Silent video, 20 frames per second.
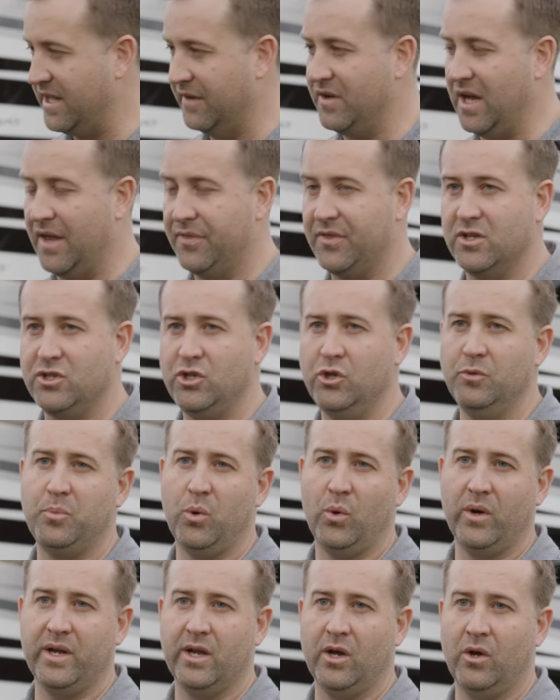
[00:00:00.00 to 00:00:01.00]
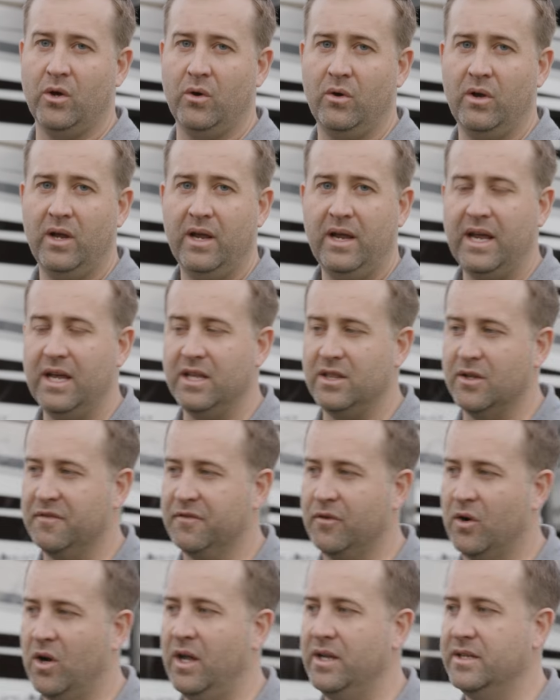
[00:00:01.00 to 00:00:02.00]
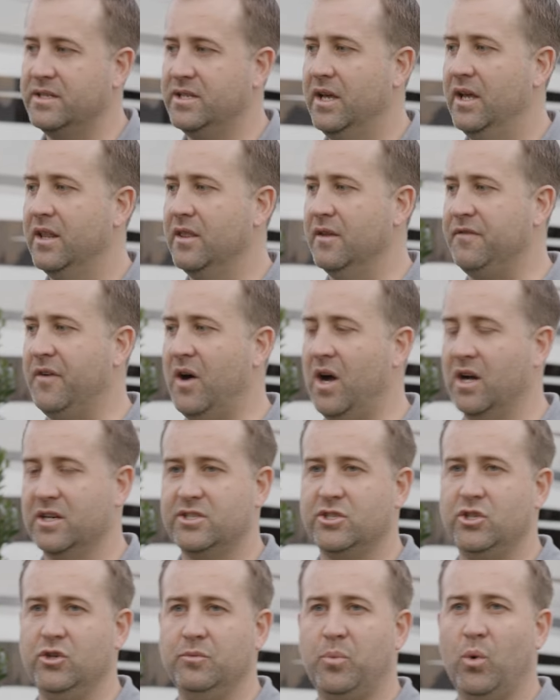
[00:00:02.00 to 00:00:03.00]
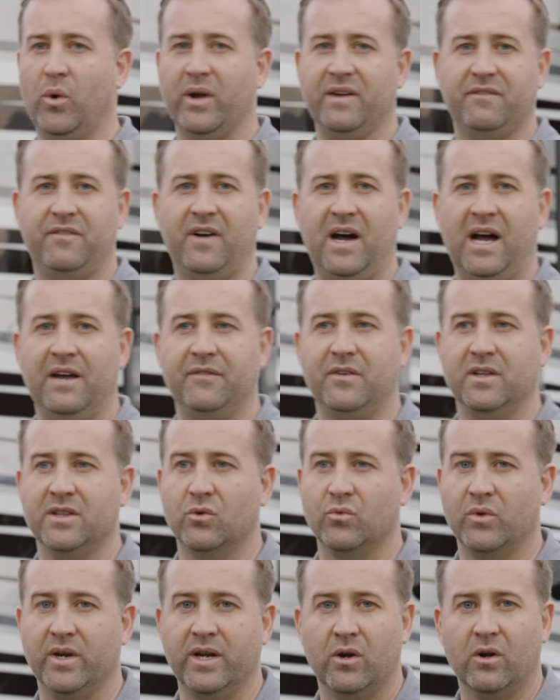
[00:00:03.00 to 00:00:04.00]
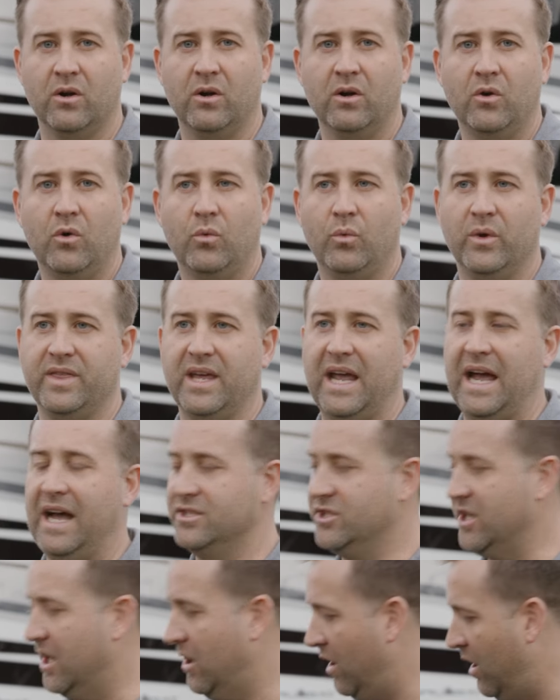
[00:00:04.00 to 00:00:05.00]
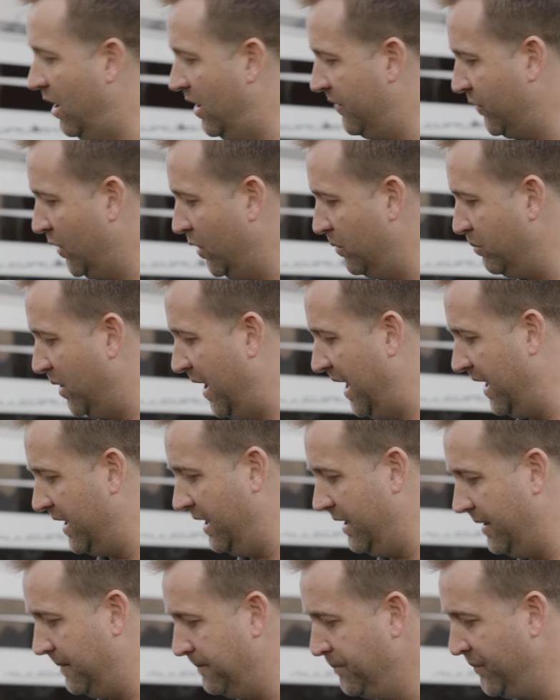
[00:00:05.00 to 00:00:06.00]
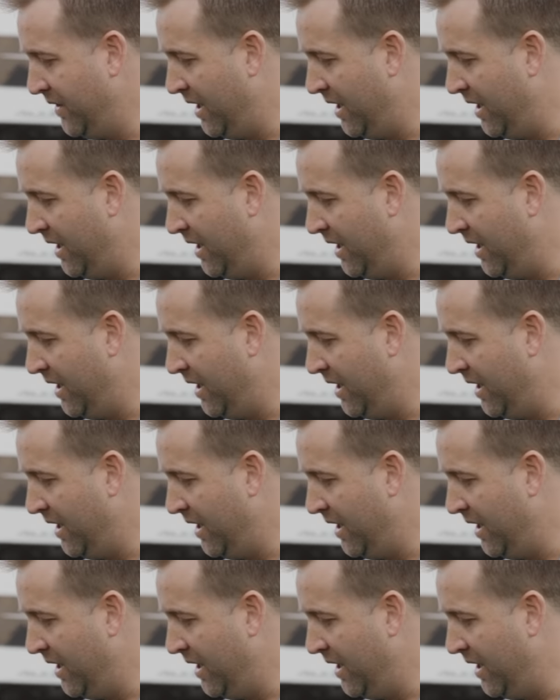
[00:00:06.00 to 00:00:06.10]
They've got the 2.0 in the front, the Fox 2.5 in the rear with the Agile Off-Road bracket.